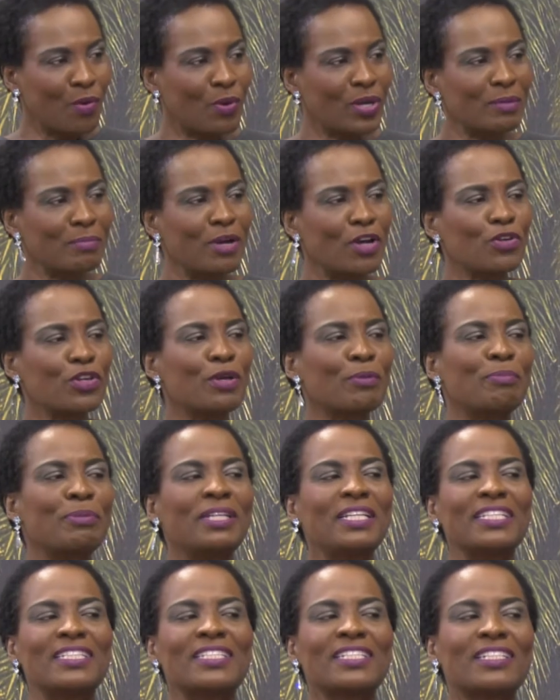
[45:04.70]
What about your
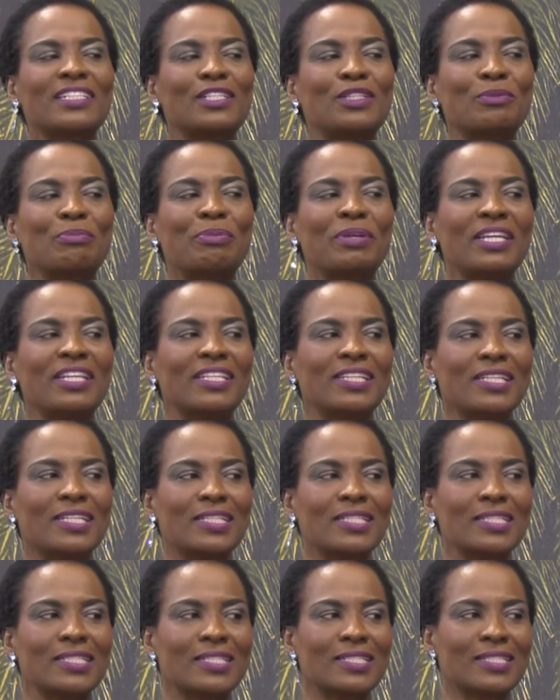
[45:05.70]
political
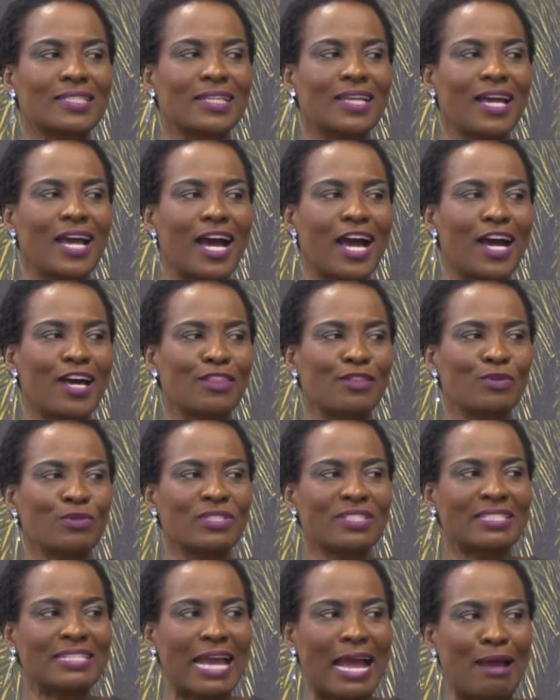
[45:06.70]
opinions? Are
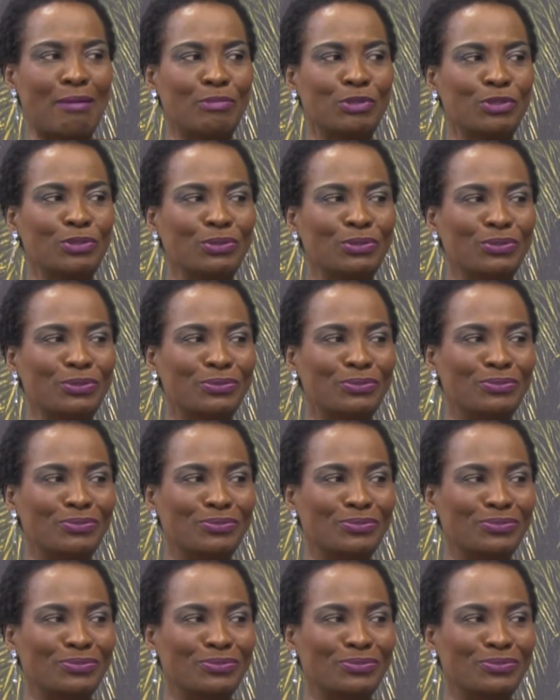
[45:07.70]
those taboo?